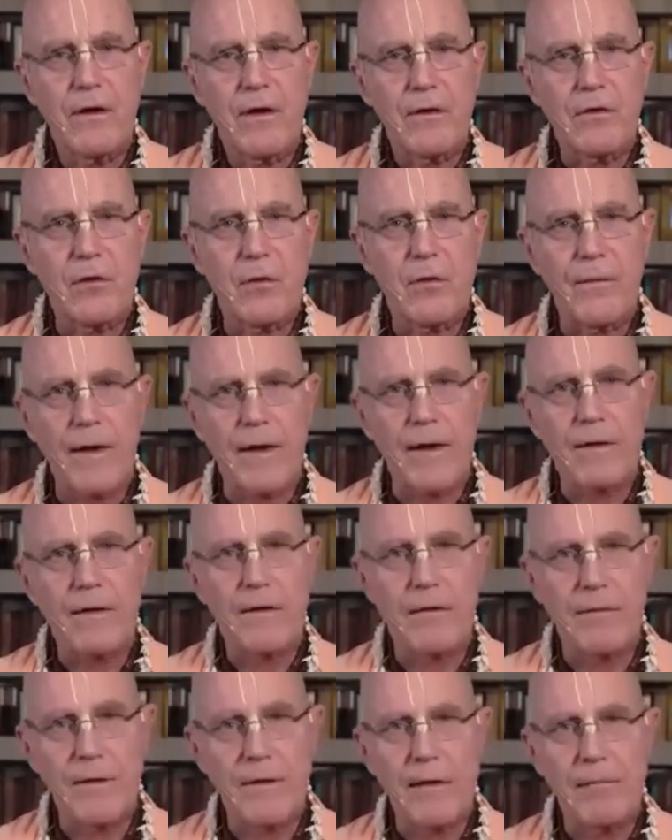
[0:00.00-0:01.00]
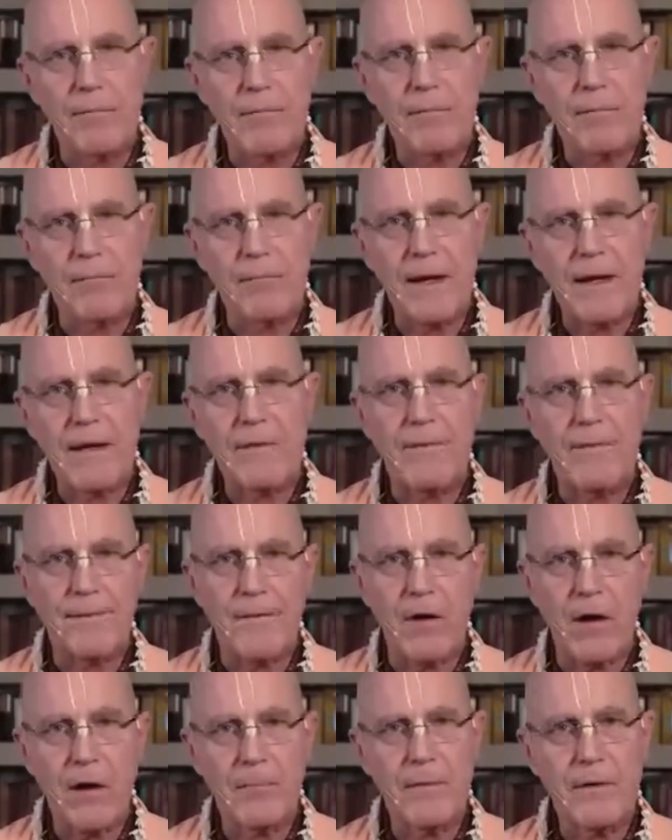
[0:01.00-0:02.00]
to that bathing, the
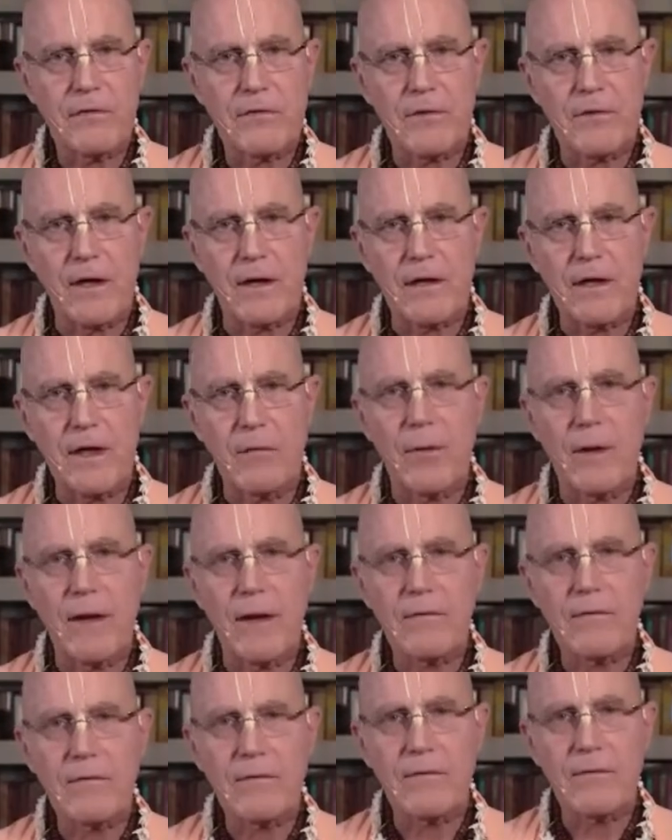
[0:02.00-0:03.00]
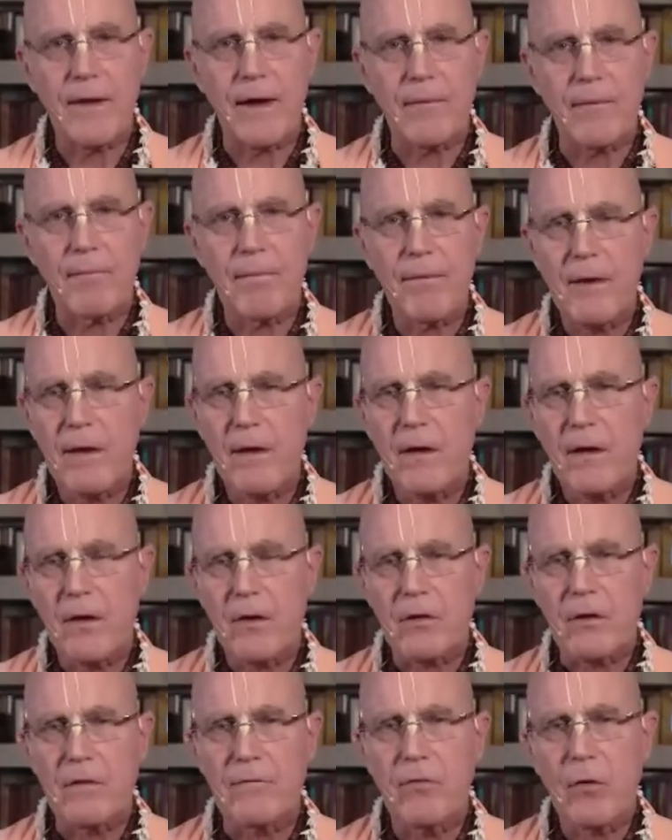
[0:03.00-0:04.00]
abhishek. He writes that
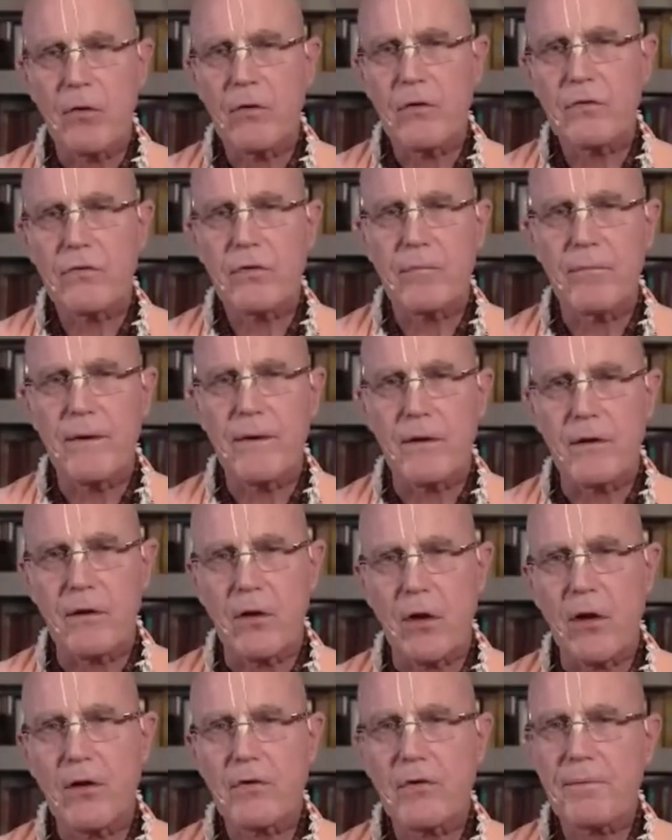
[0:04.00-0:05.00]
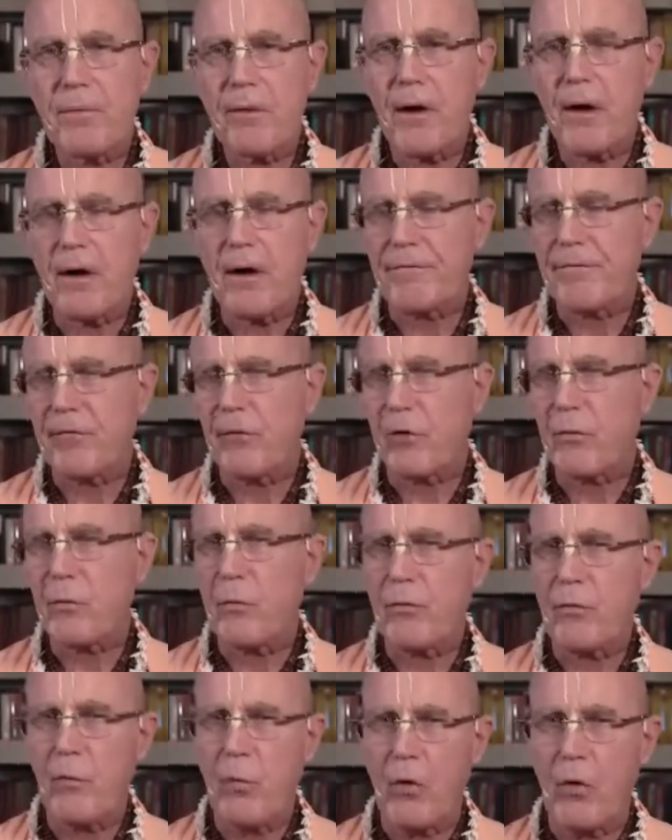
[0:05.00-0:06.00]
devotees should bring a large pot filled
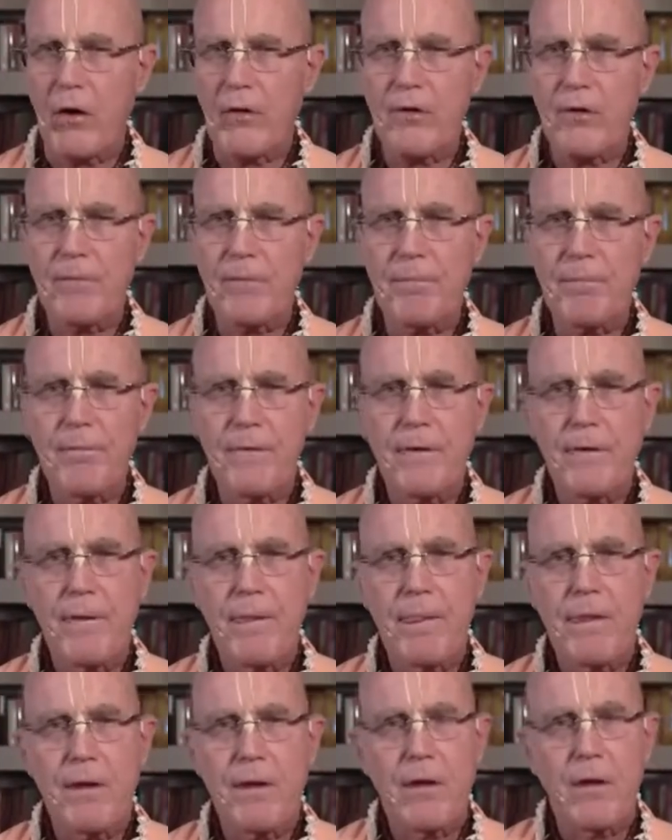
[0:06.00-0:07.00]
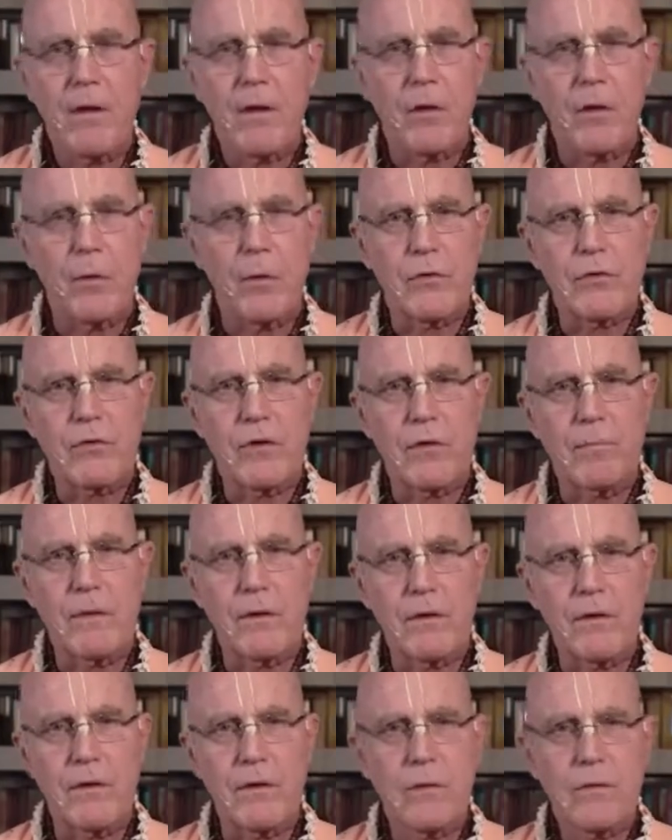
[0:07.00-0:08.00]
with water, which should be
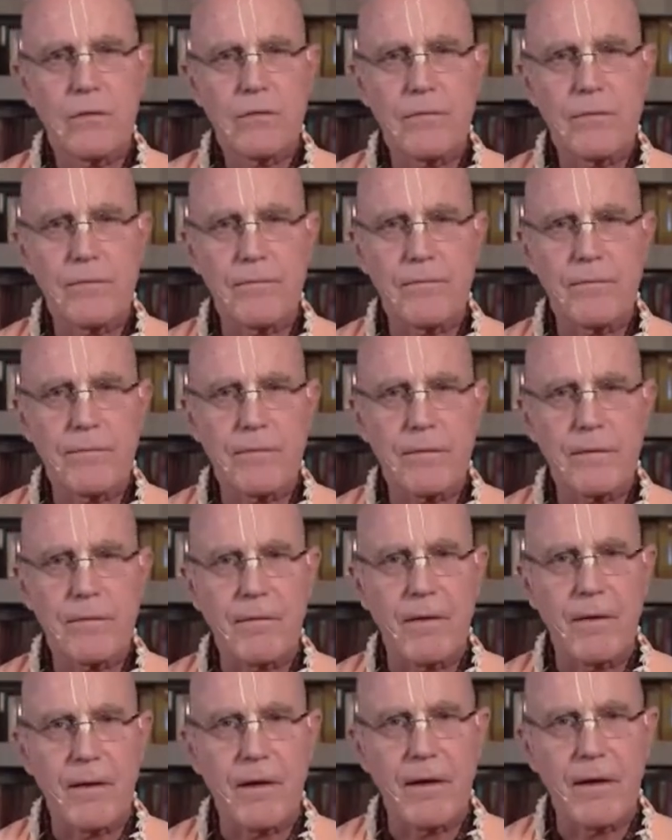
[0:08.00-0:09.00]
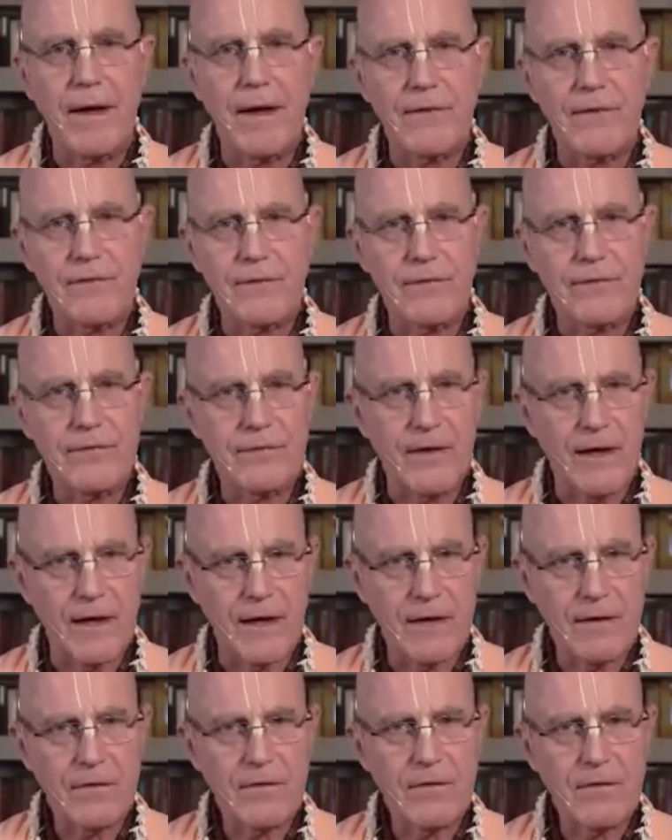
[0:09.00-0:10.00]
used as a
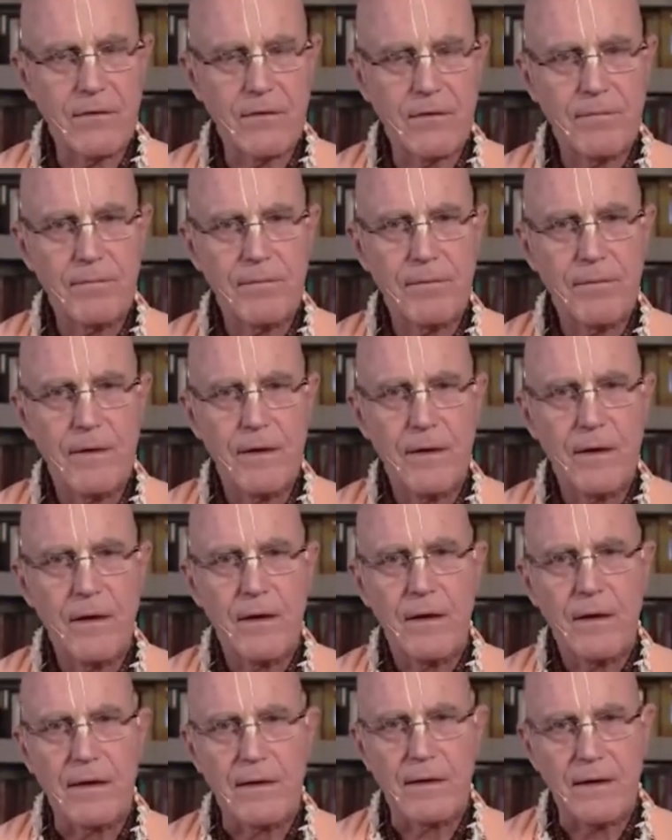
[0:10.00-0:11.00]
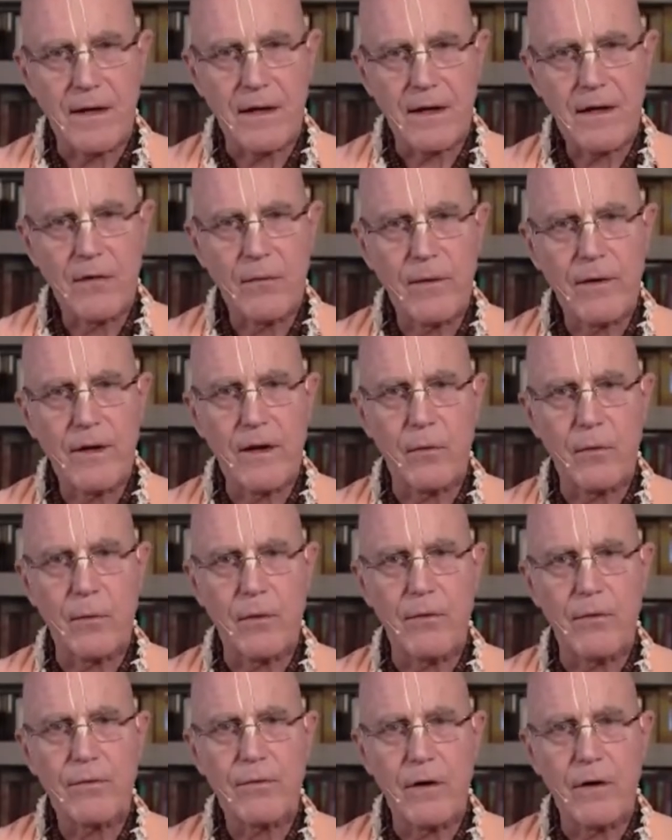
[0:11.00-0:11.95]
stand, decorate it with